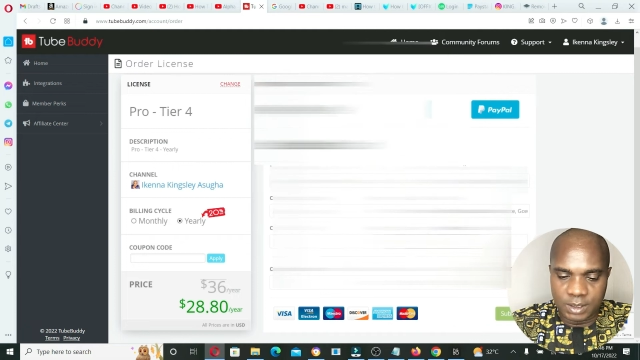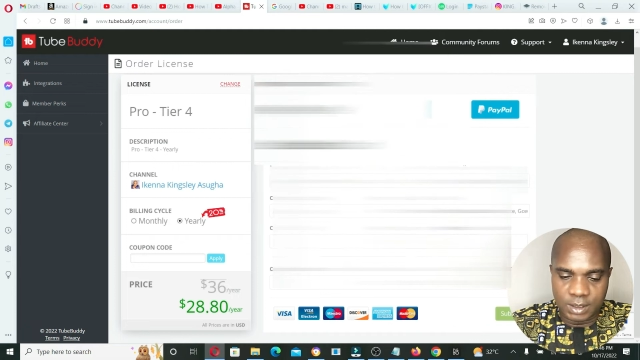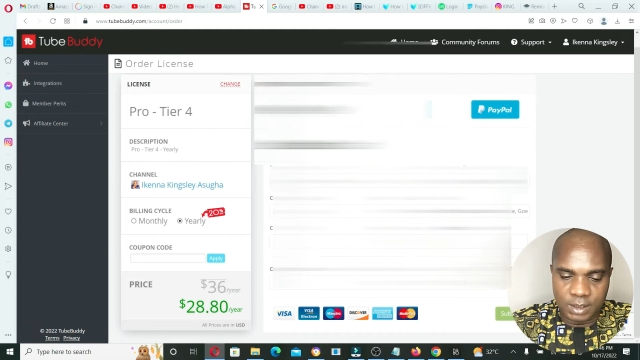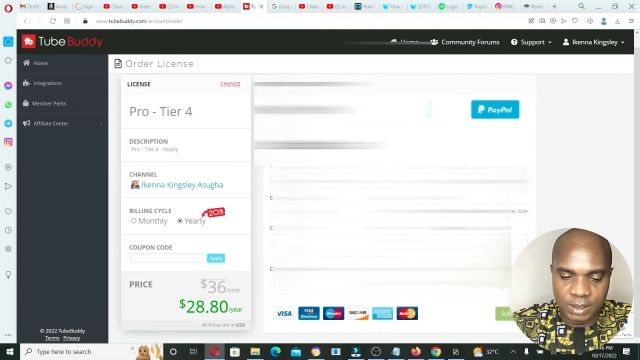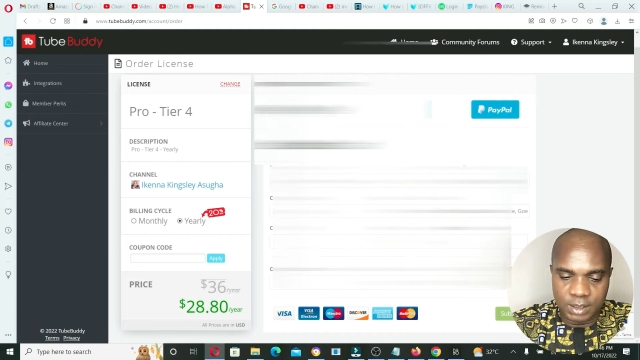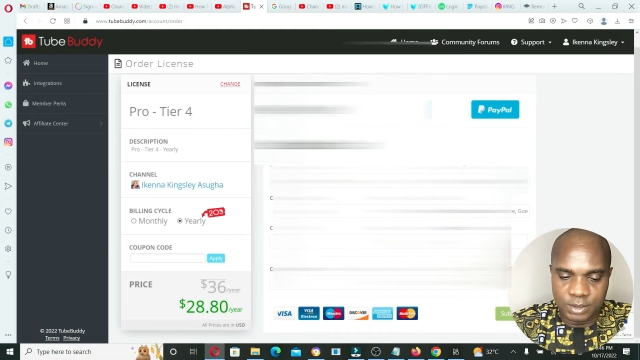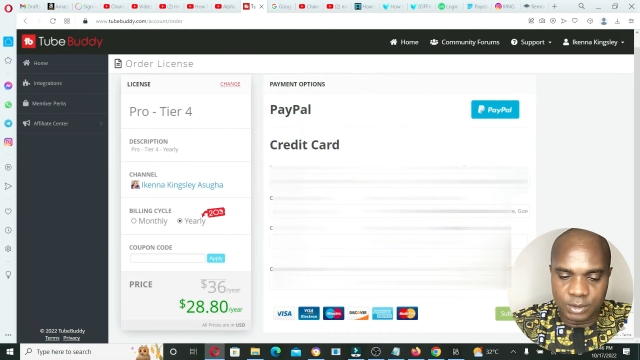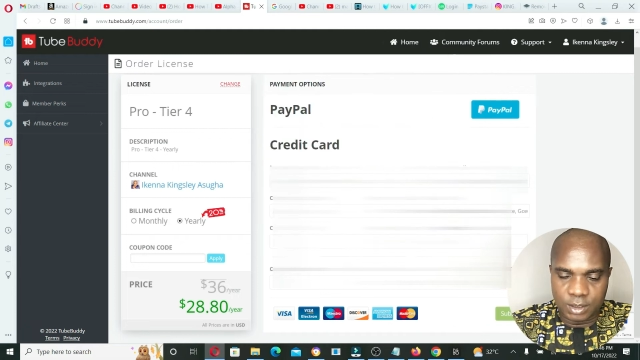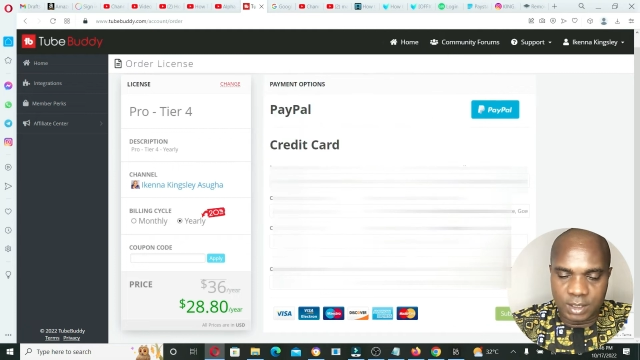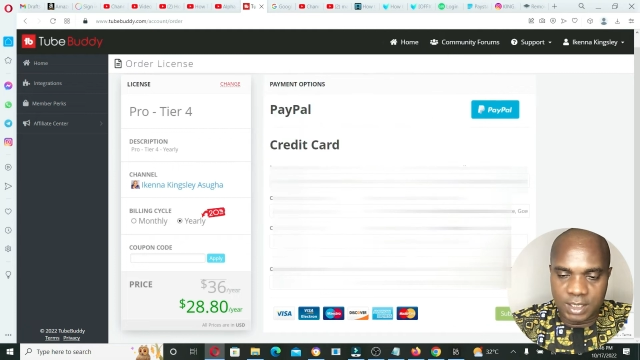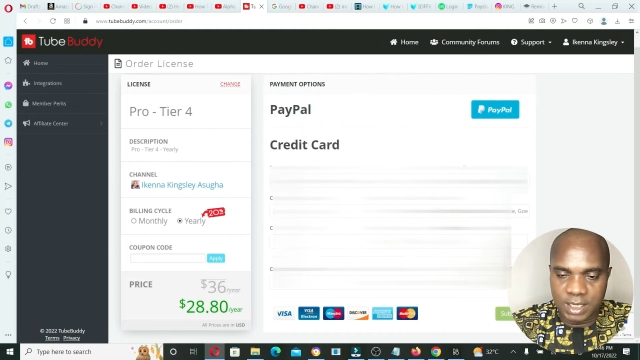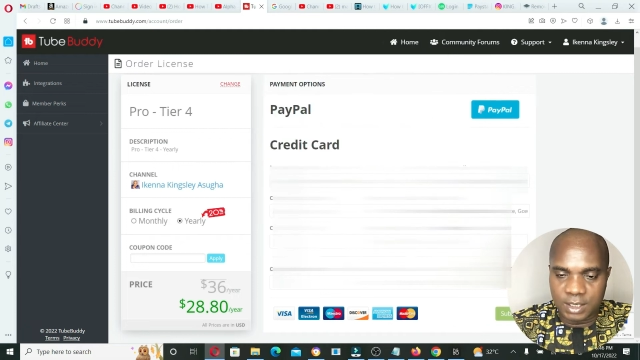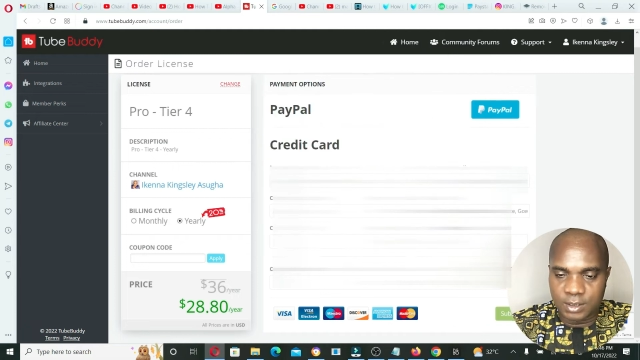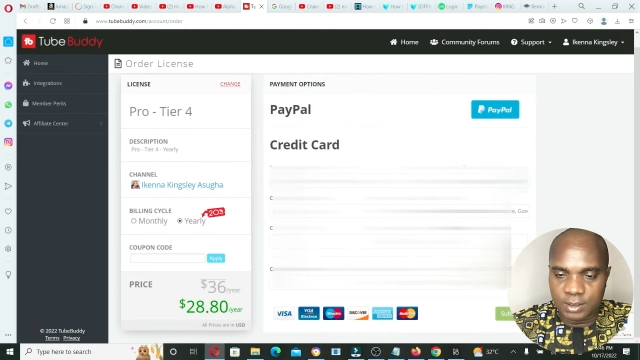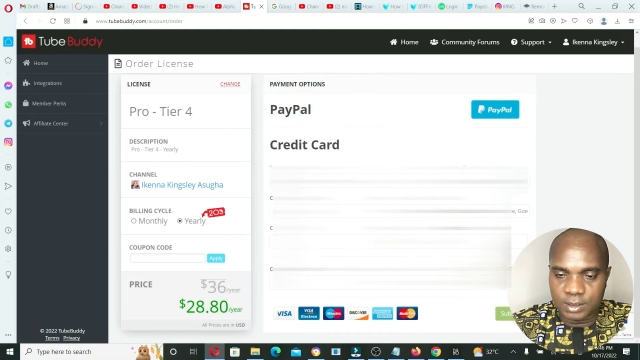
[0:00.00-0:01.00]
region,
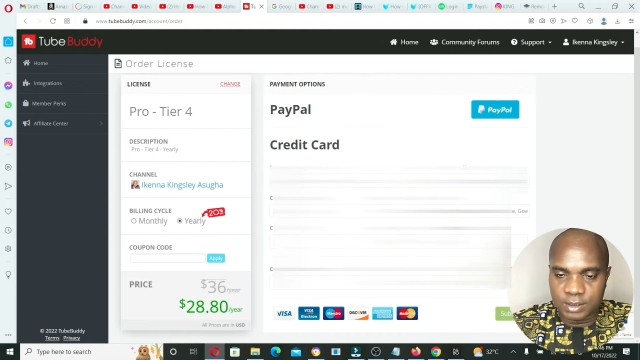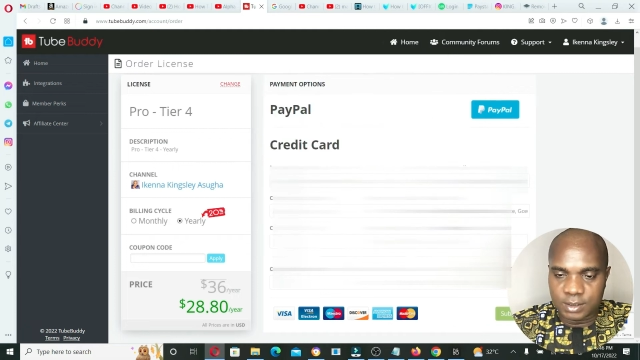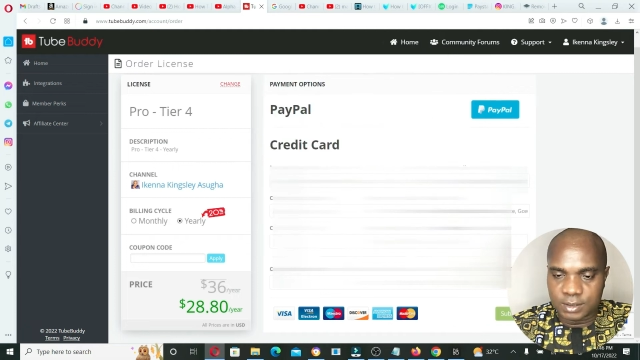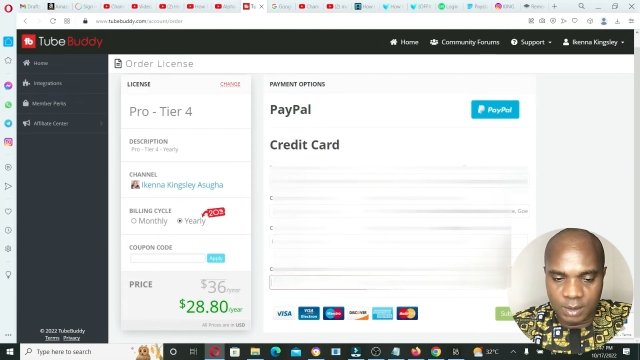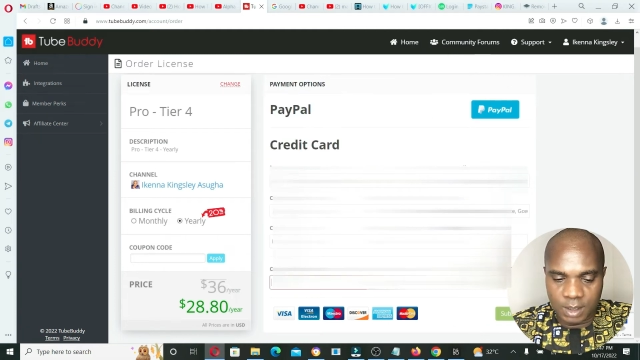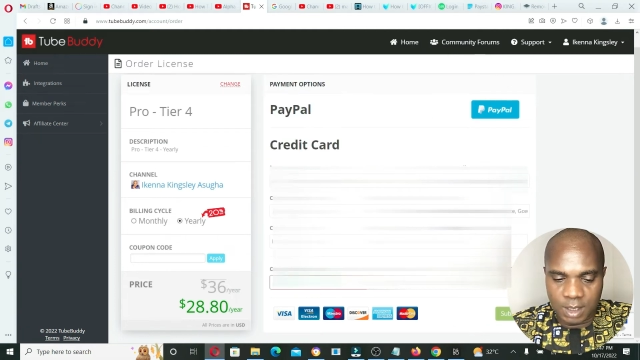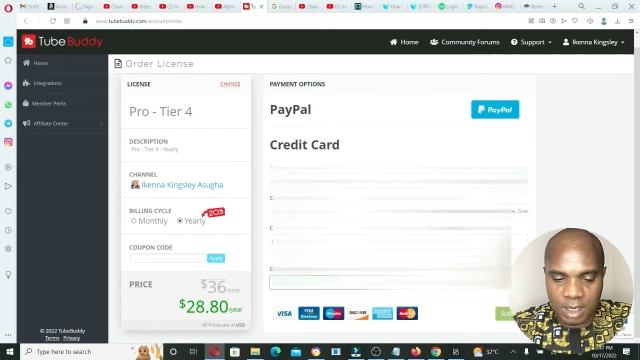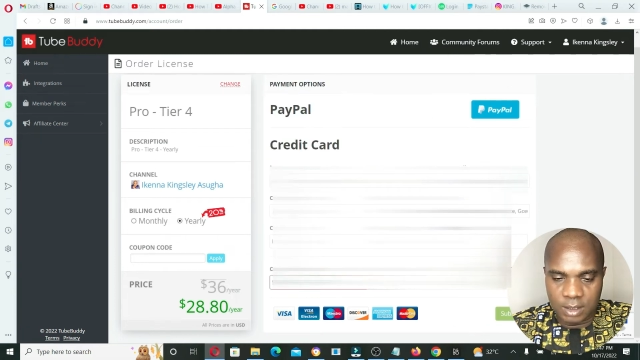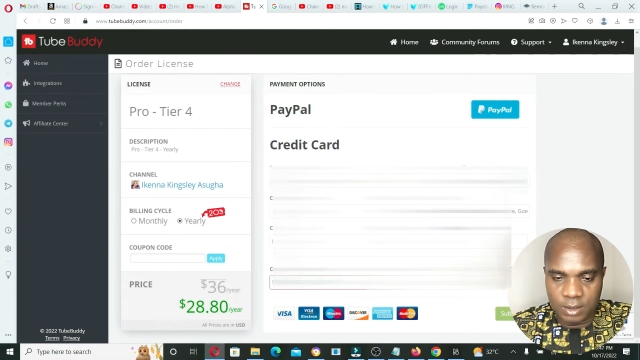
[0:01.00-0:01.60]
Lagos, card